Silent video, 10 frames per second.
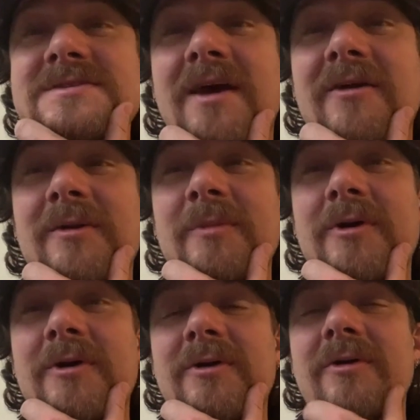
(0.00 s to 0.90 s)

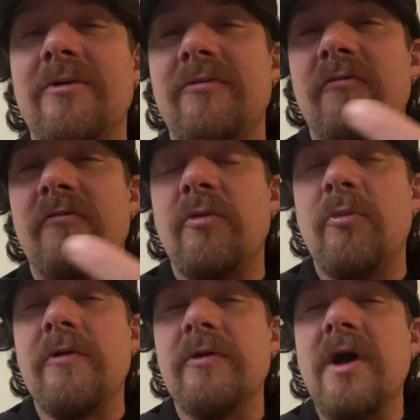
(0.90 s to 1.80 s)
terrible or a room
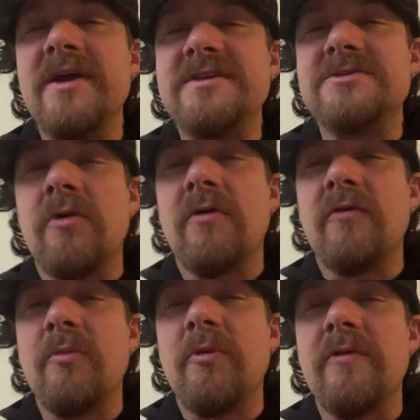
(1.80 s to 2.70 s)
where the lights or a
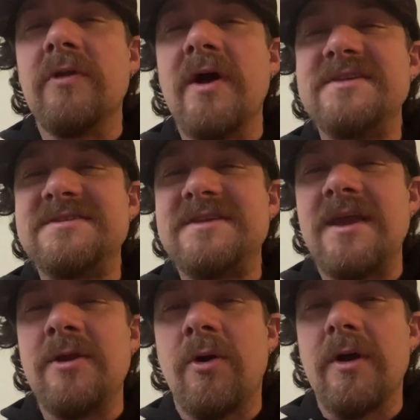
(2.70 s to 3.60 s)
room where the lights
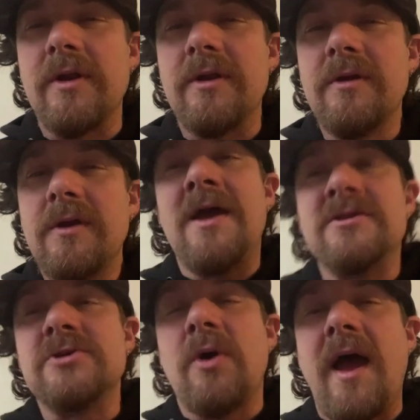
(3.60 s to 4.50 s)
stayed on
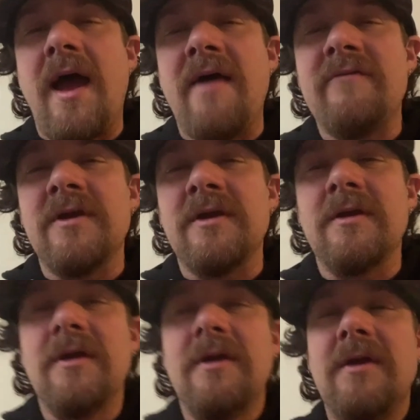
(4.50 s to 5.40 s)
and so
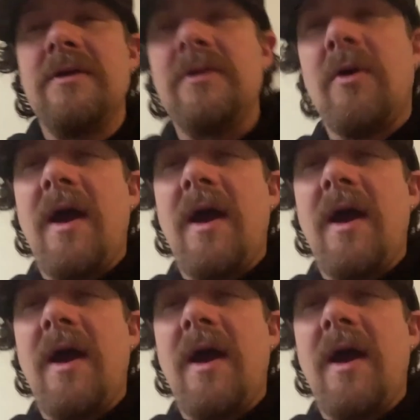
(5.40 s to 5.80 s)
having you know